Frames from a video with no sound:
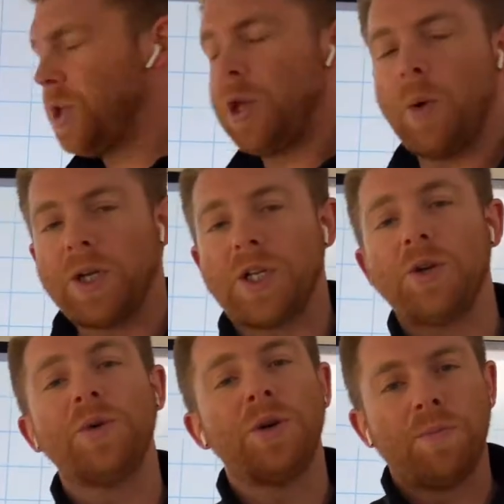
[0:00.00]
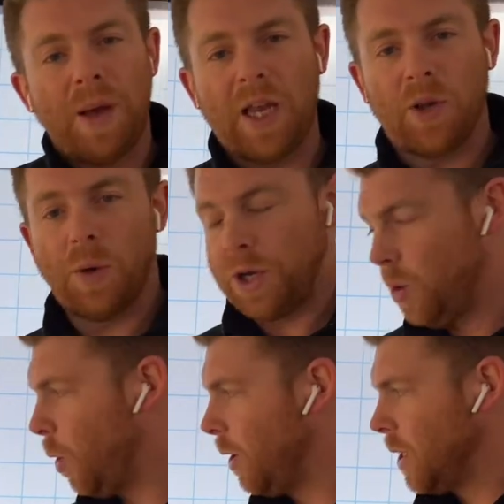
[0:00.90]
you want to, pick the one you
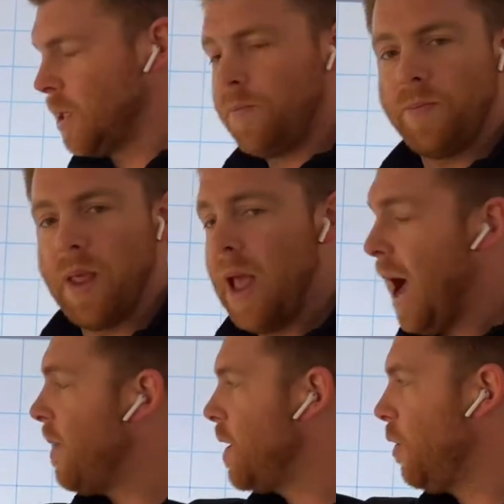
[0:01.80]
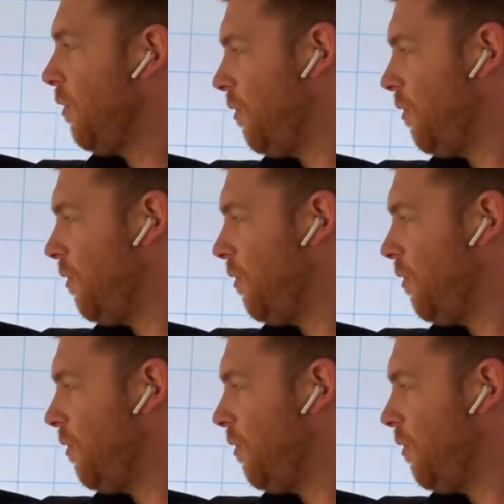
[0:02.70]
want. And then your